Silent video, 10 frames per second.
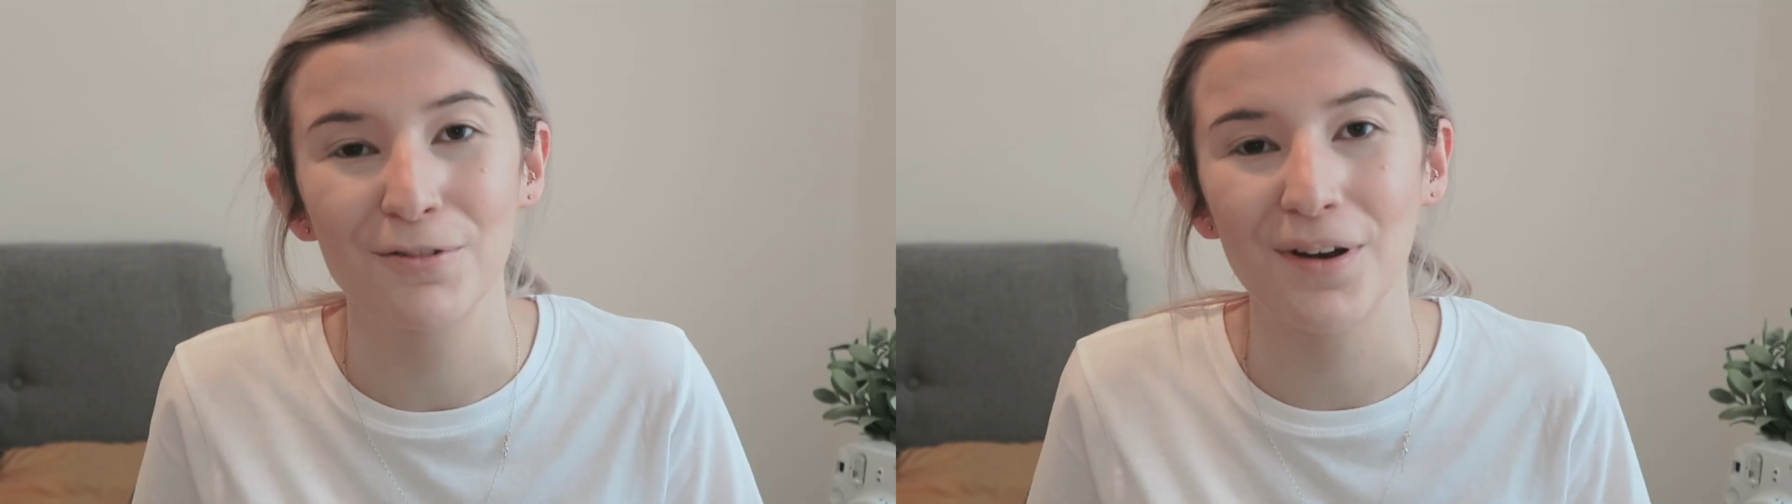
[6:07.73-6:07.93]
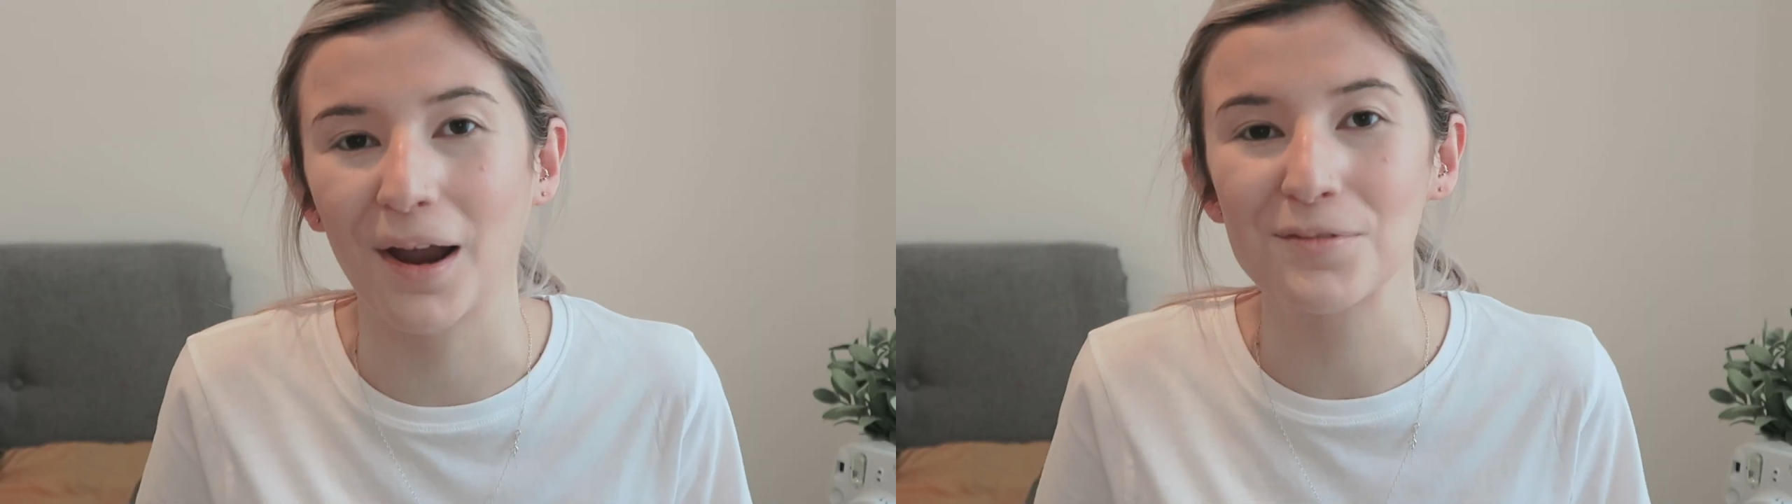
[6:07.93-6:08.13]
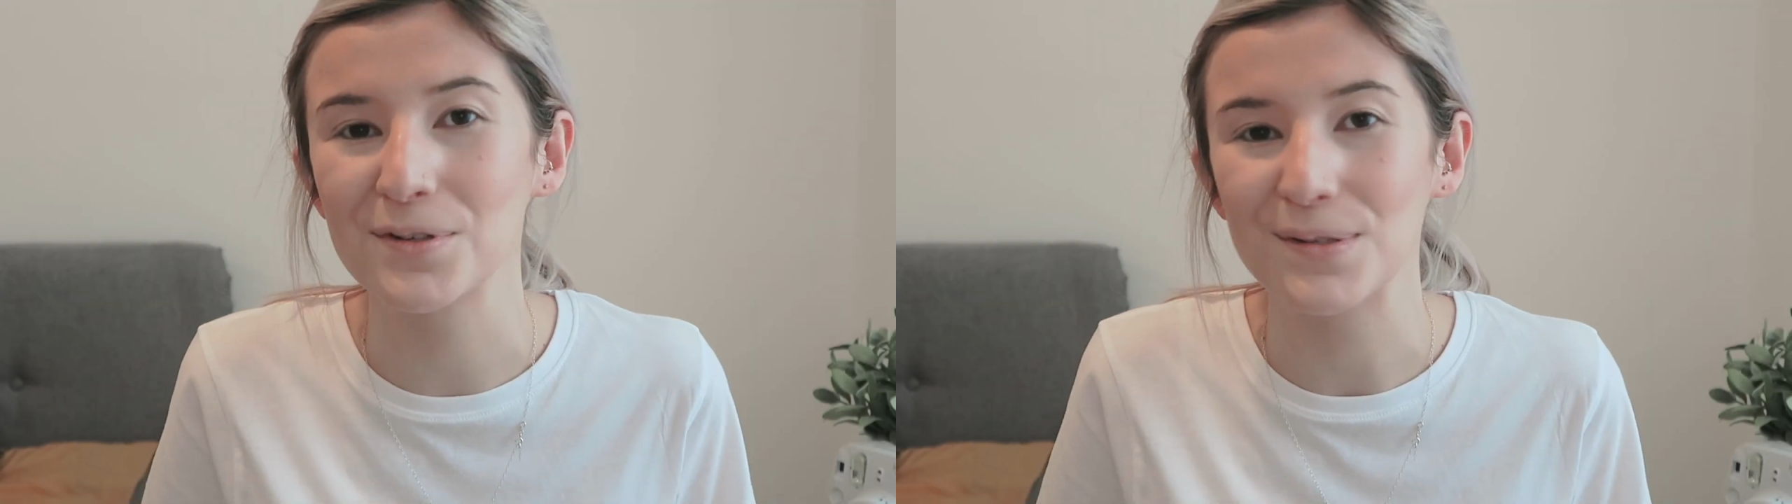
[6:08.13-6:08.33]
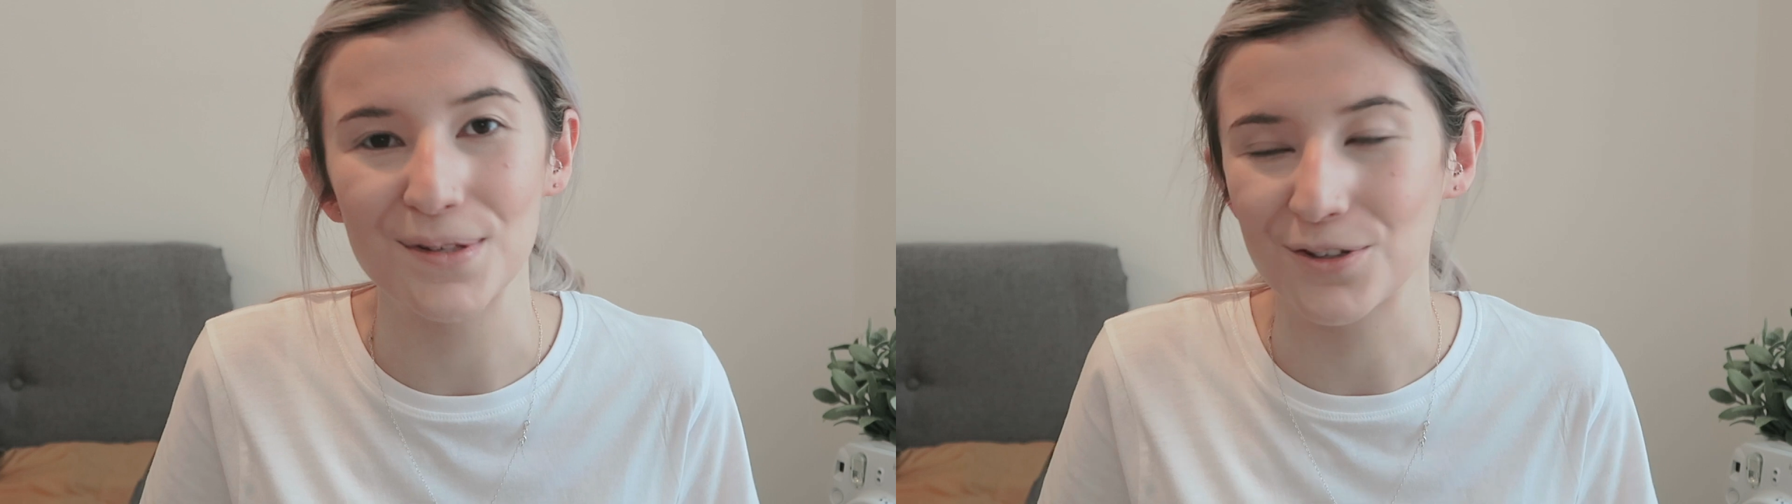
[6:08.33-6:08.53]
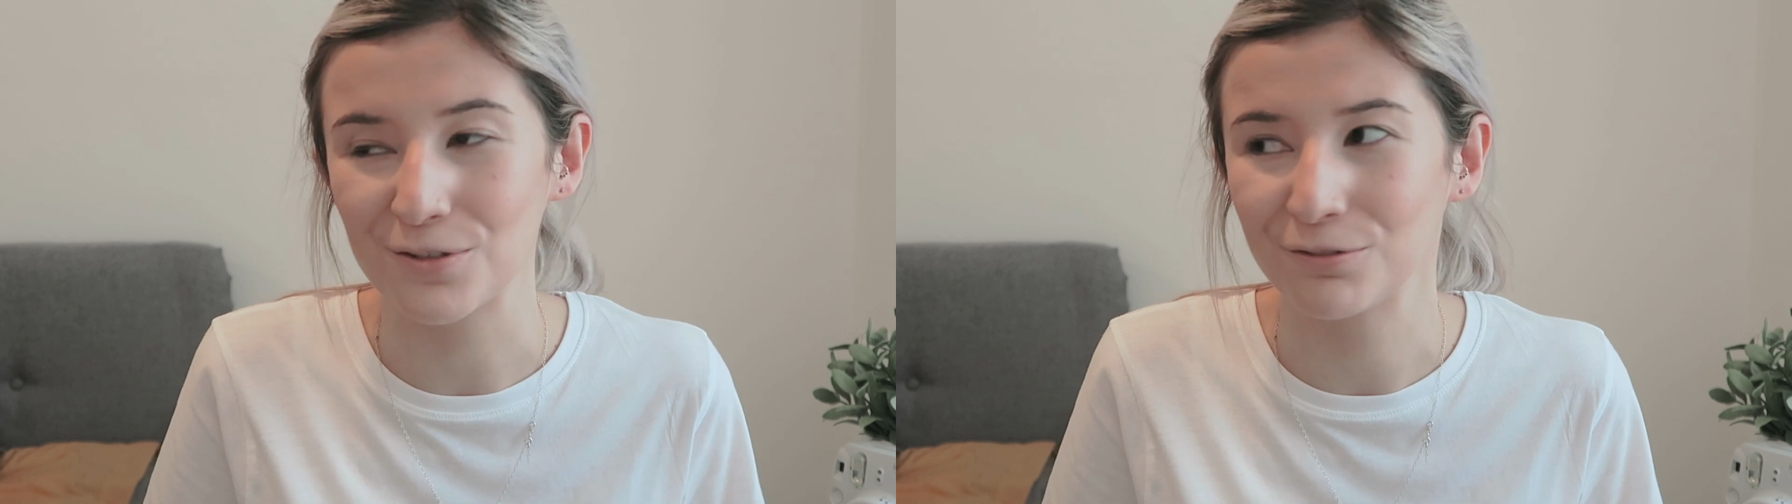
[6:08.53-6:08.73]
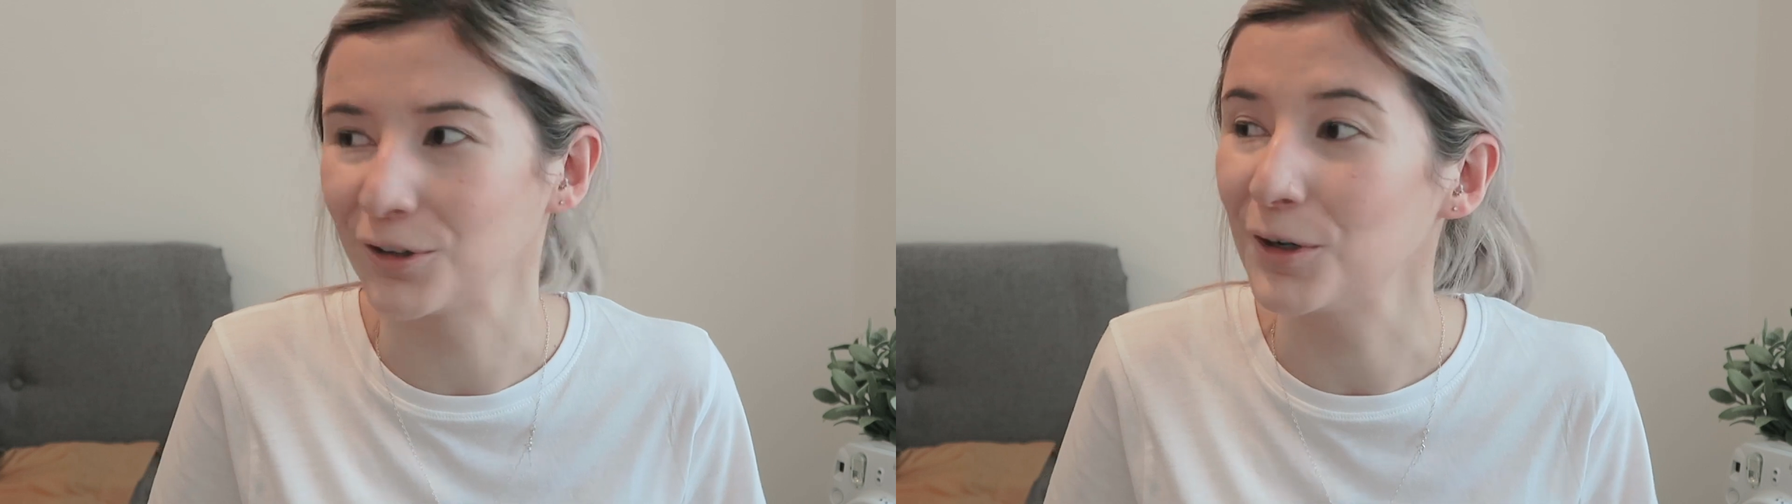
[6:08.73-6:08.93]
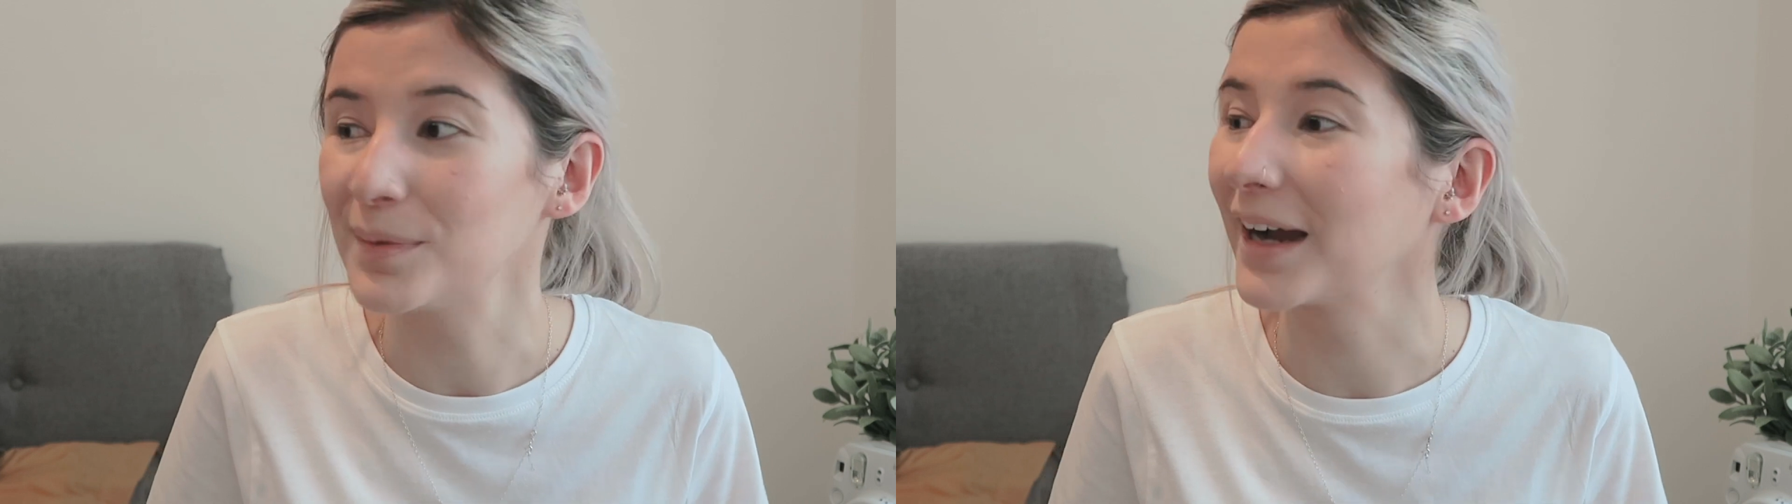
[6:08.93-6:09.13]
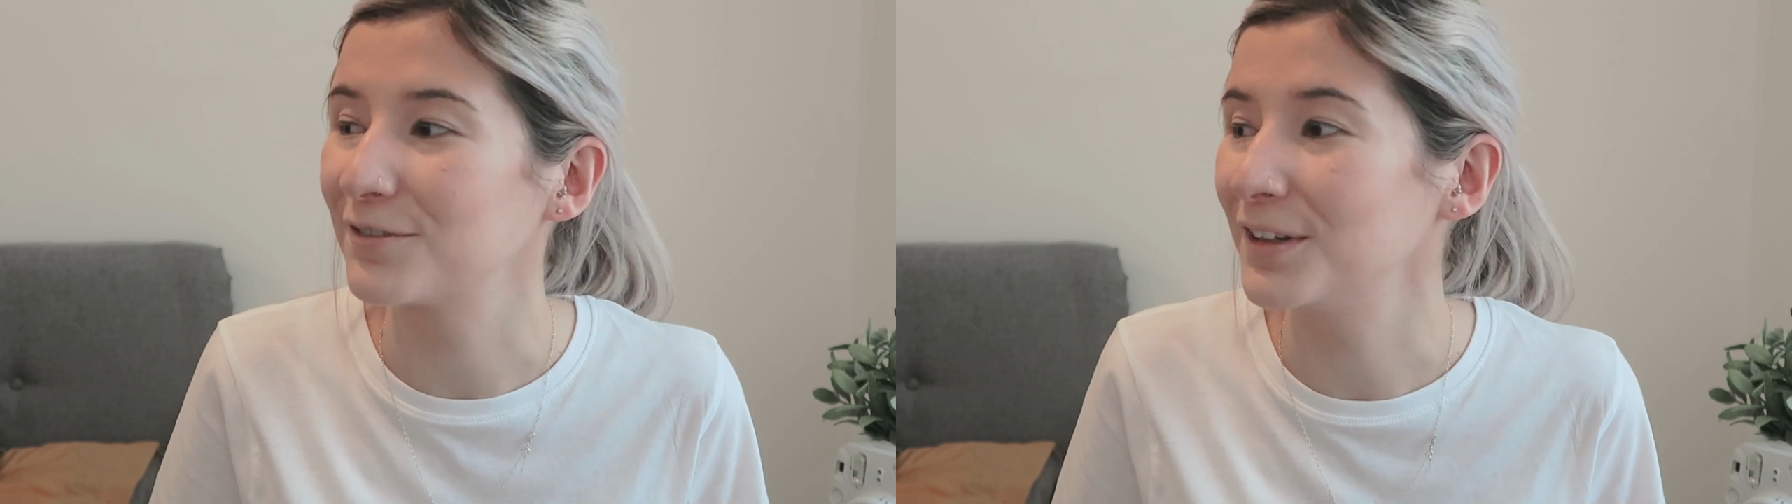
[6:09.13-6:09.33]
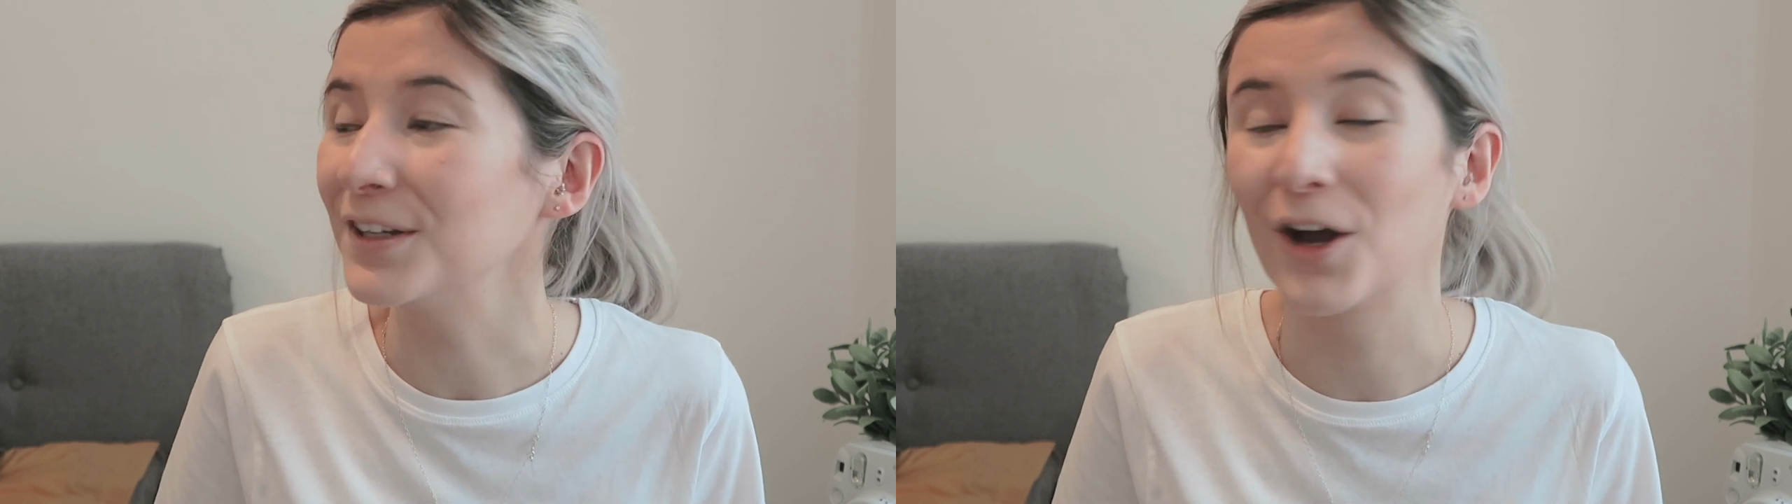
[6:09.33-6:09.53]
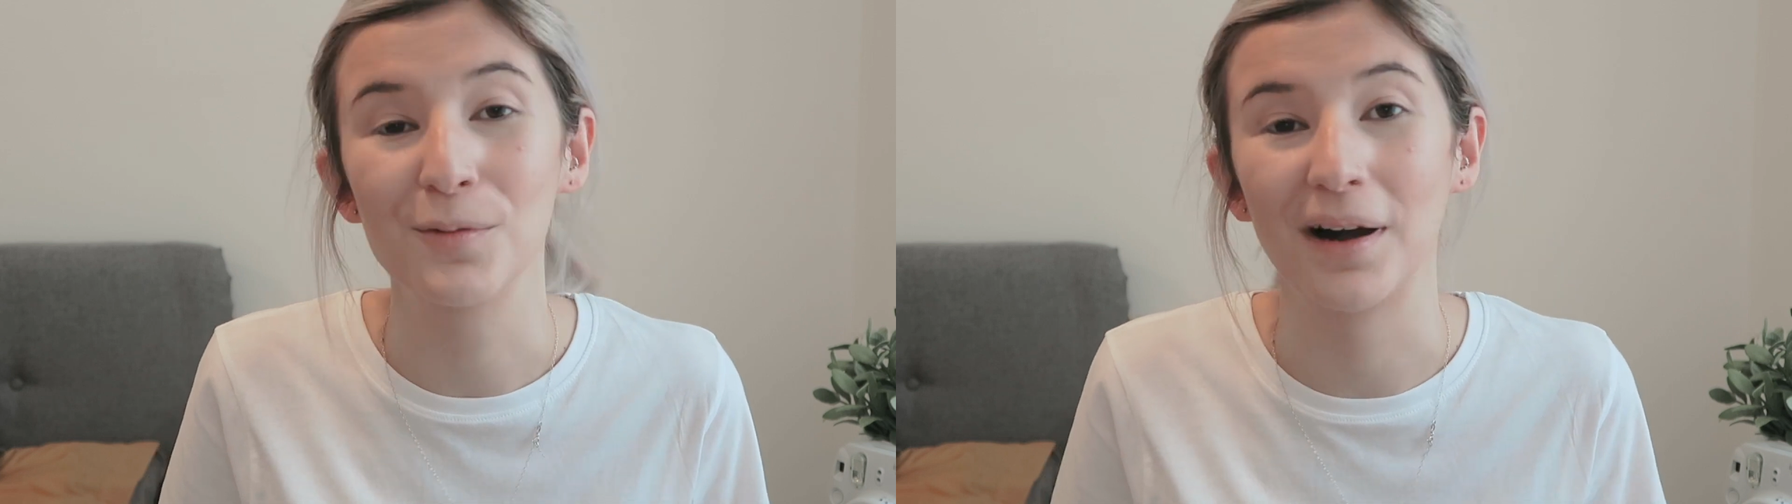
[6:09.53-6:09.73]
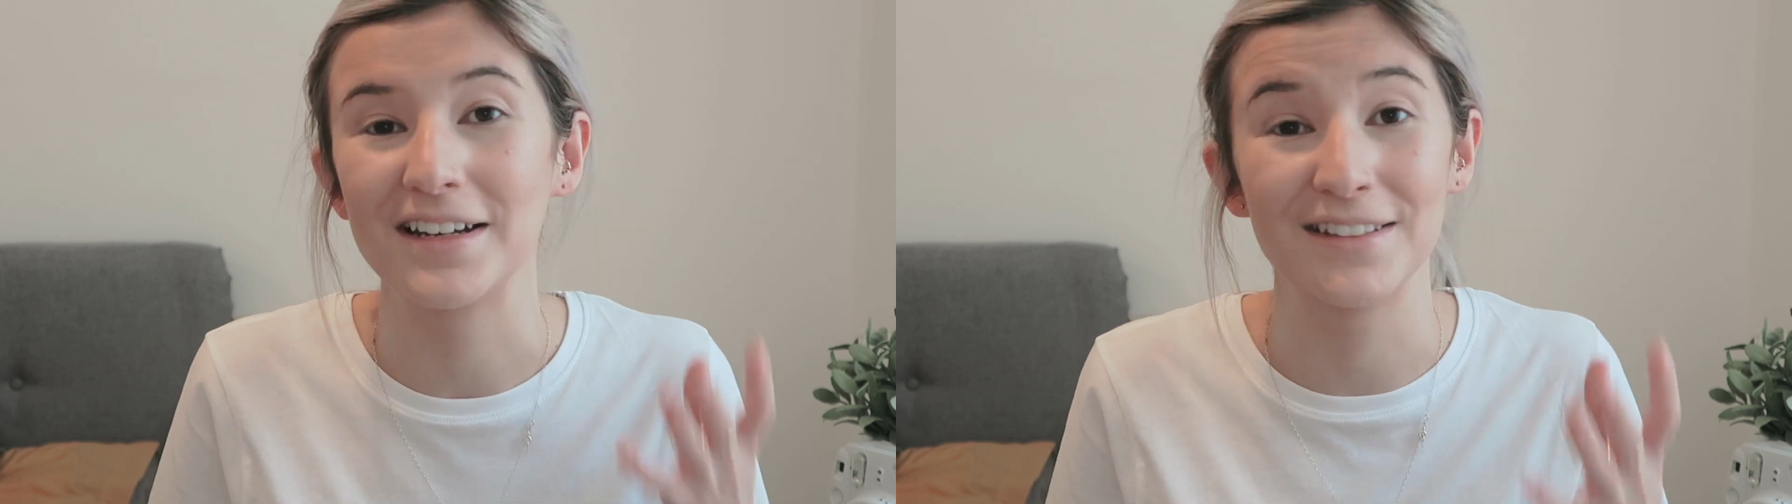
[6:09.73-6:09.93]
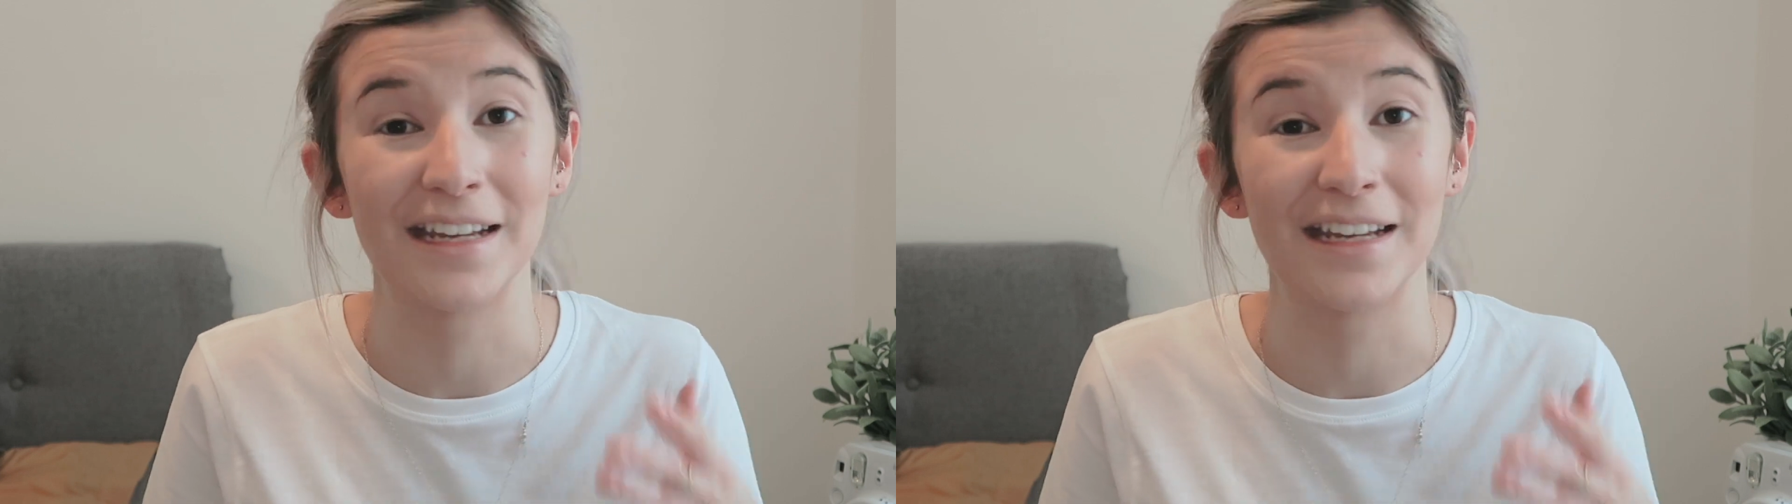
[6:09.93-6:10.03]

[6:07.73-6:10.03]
I feel like I'm doing such a throwback video by